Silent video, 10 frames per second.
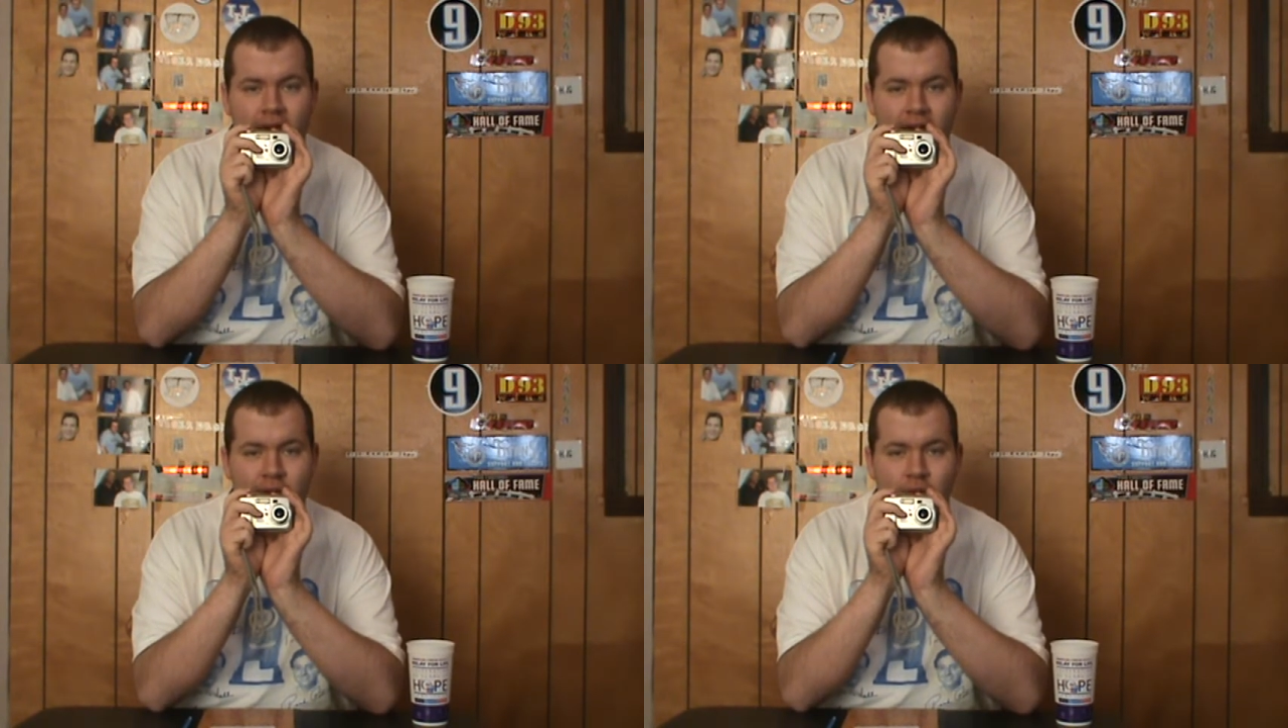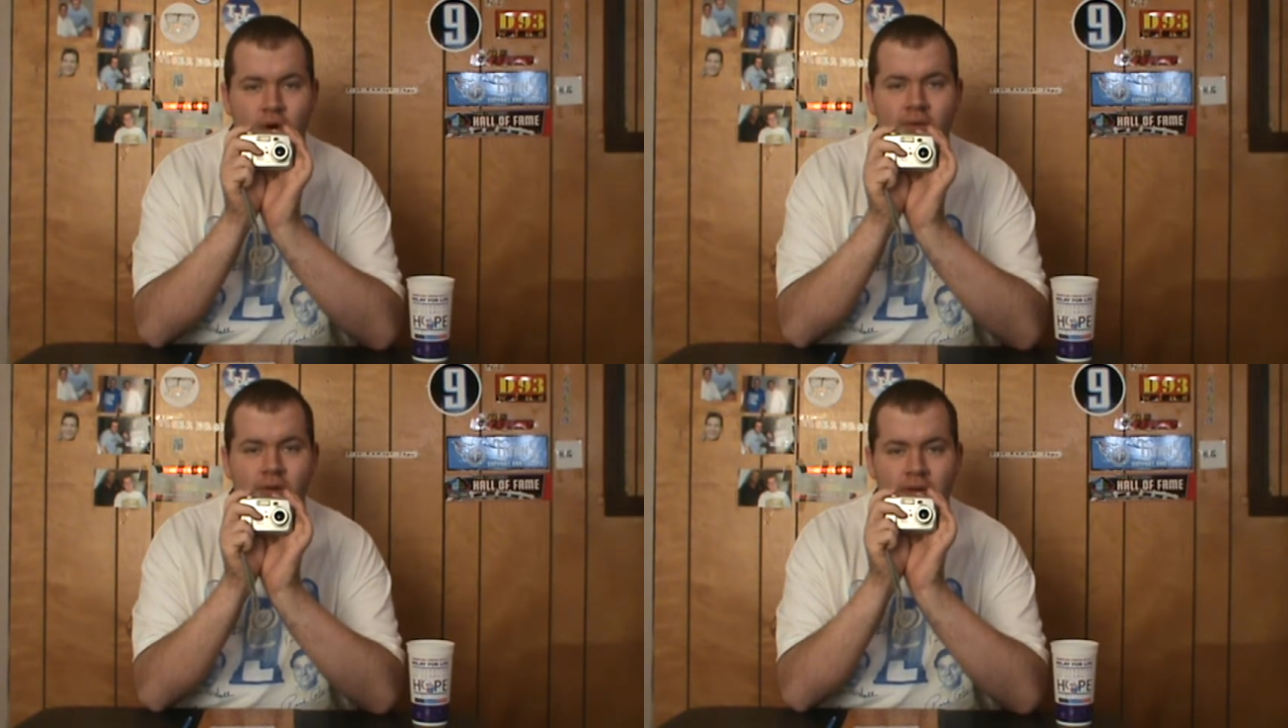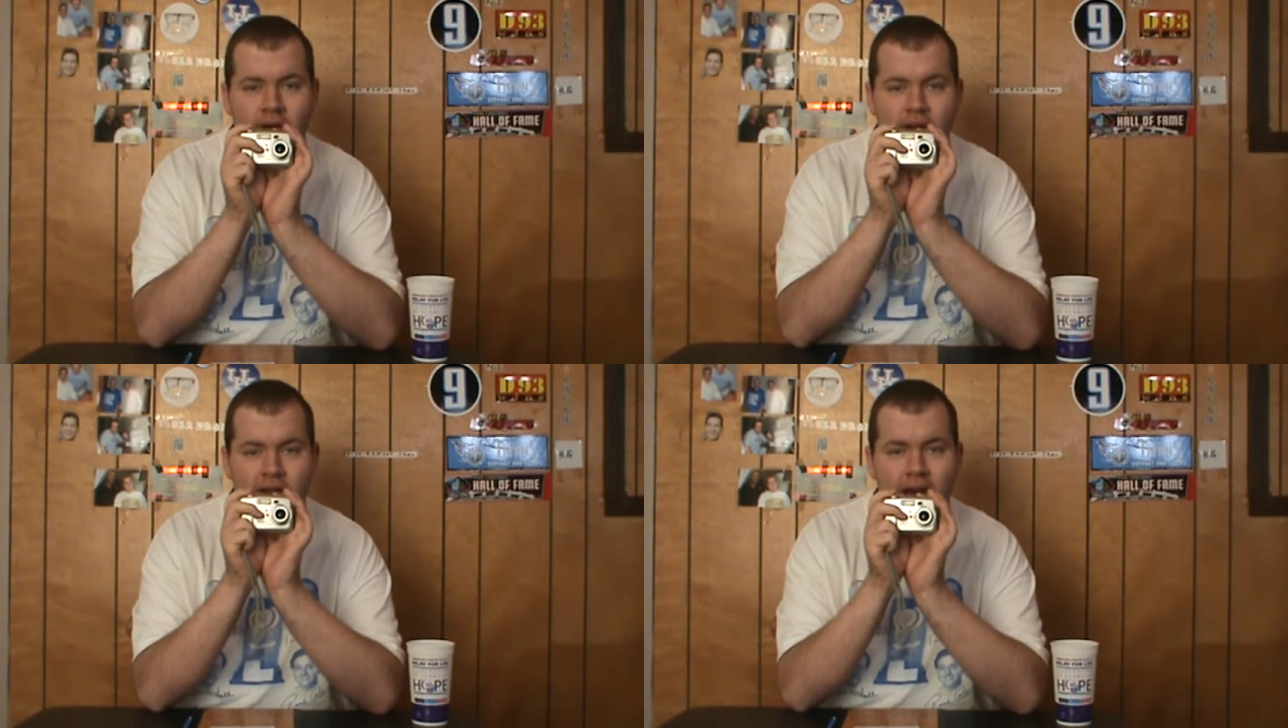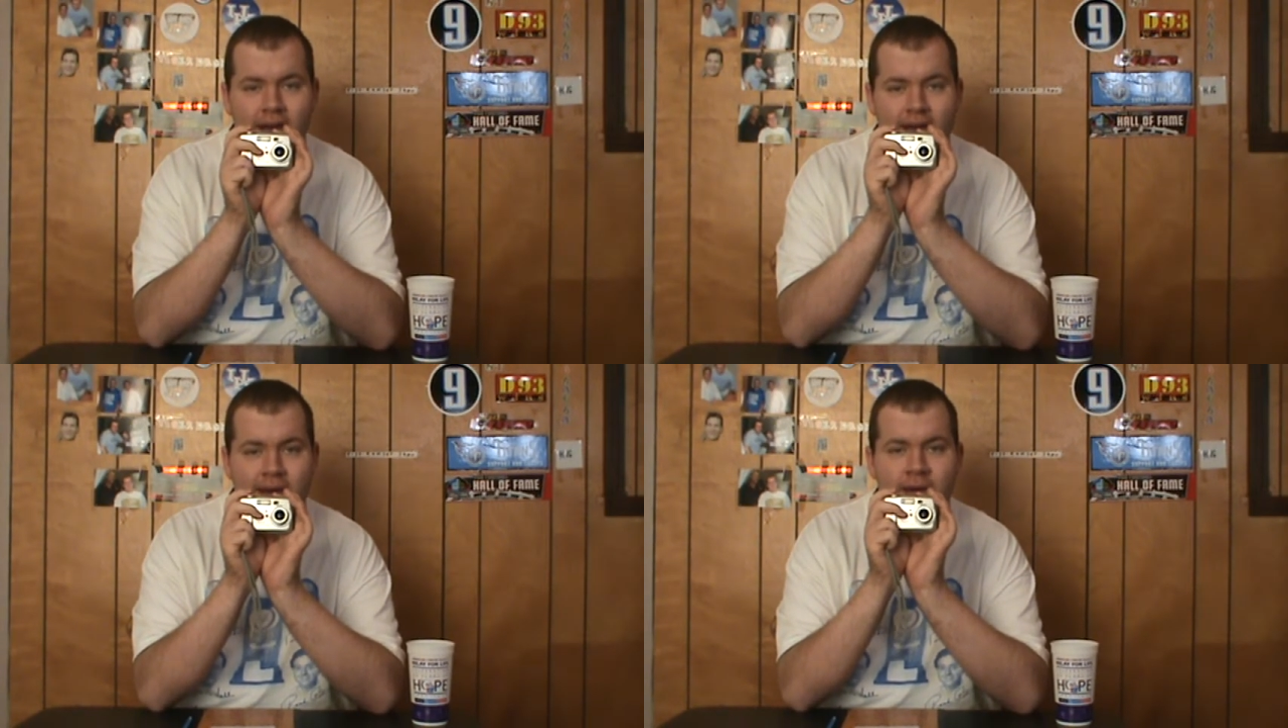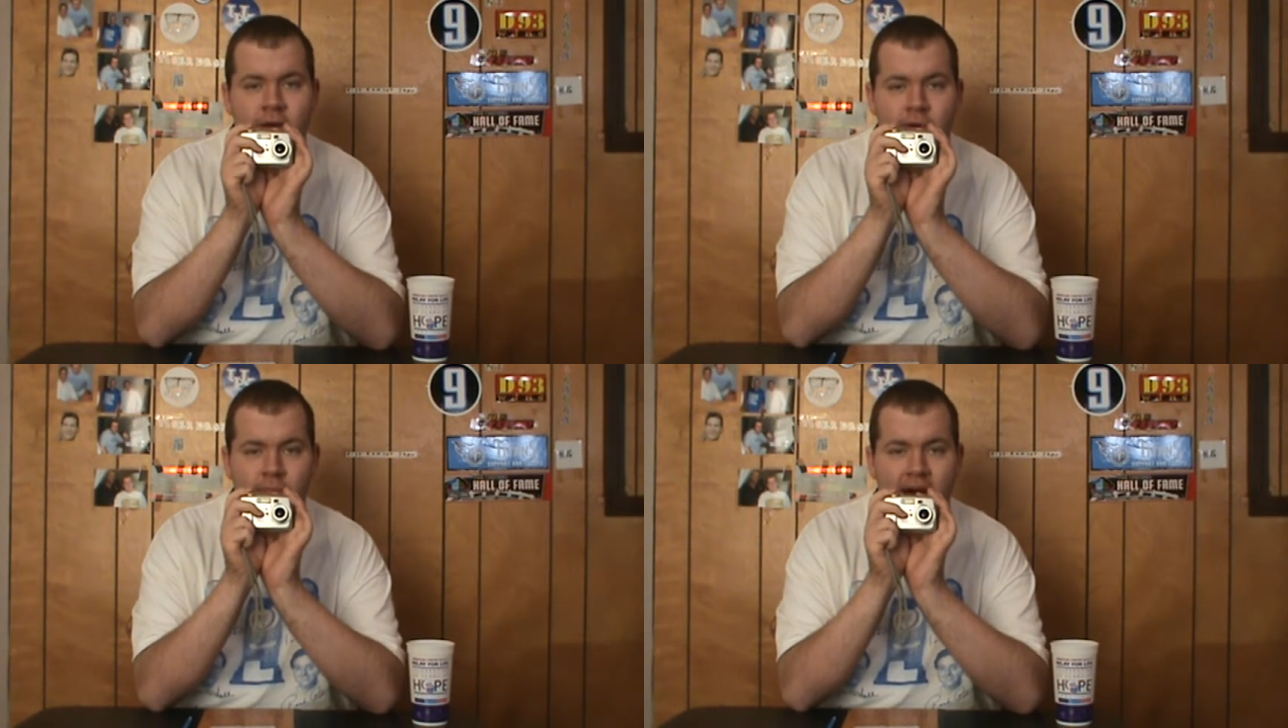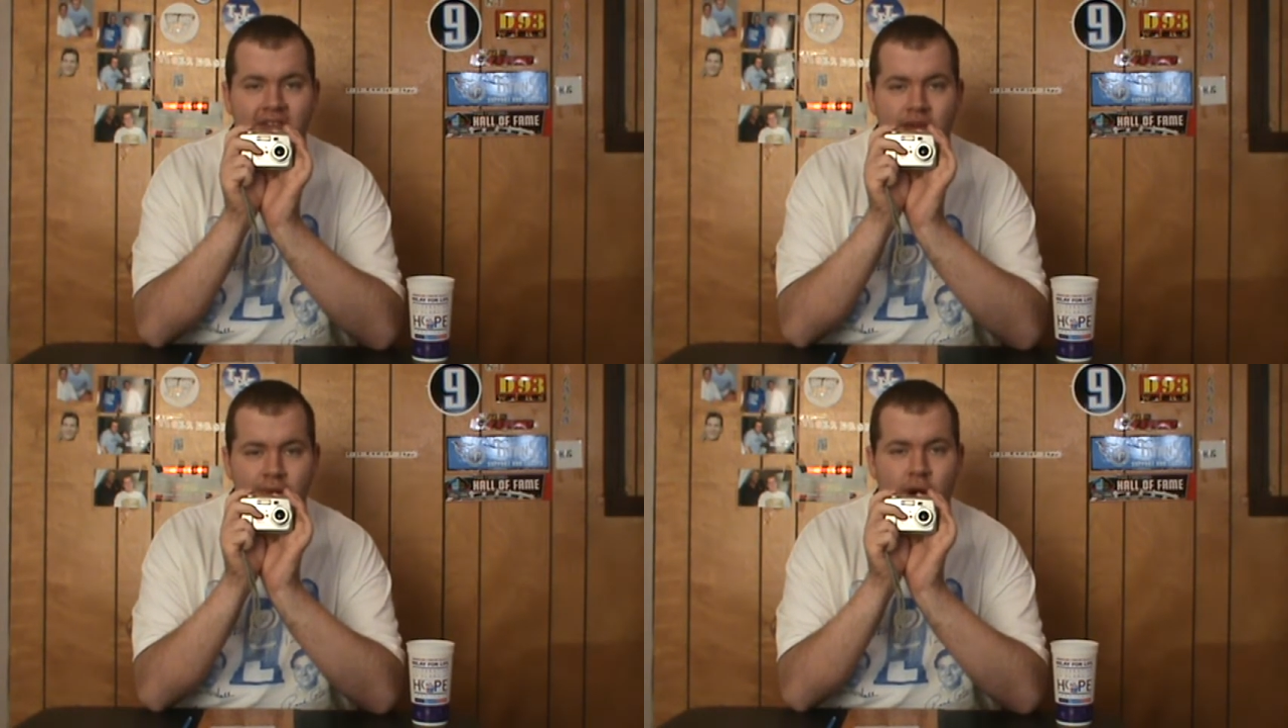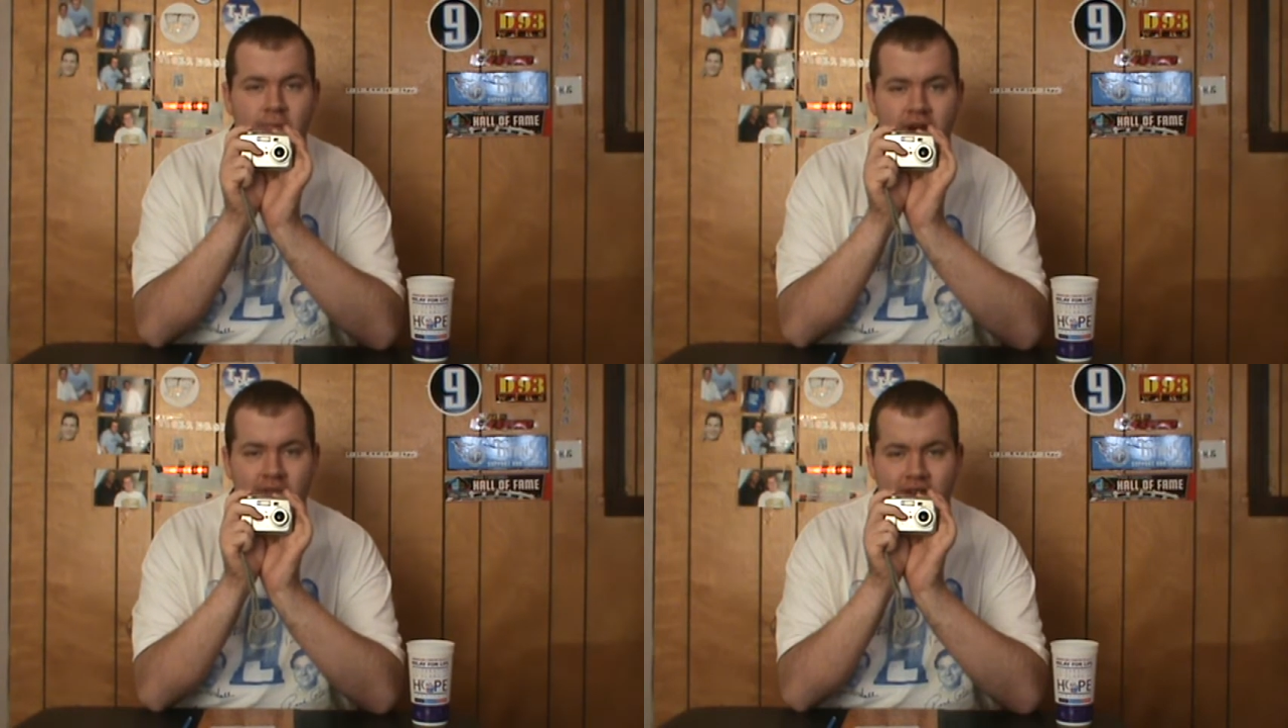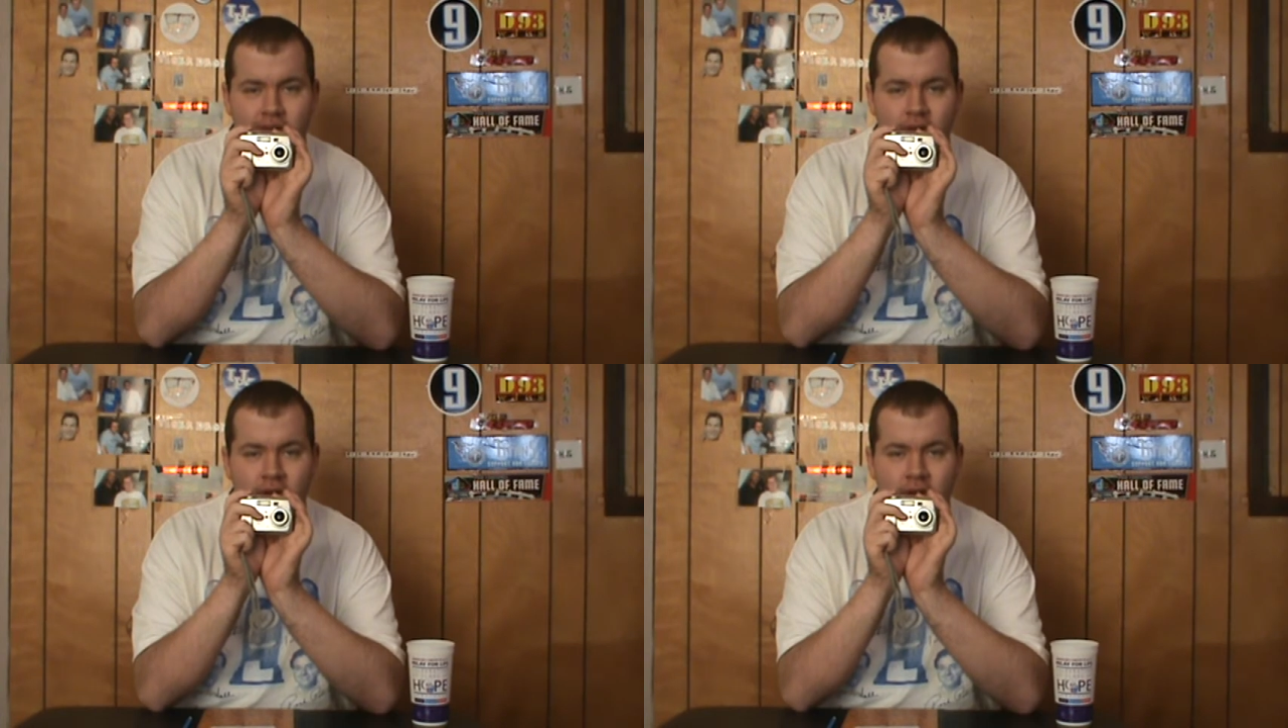a Louisville, Kentucky basketball preview.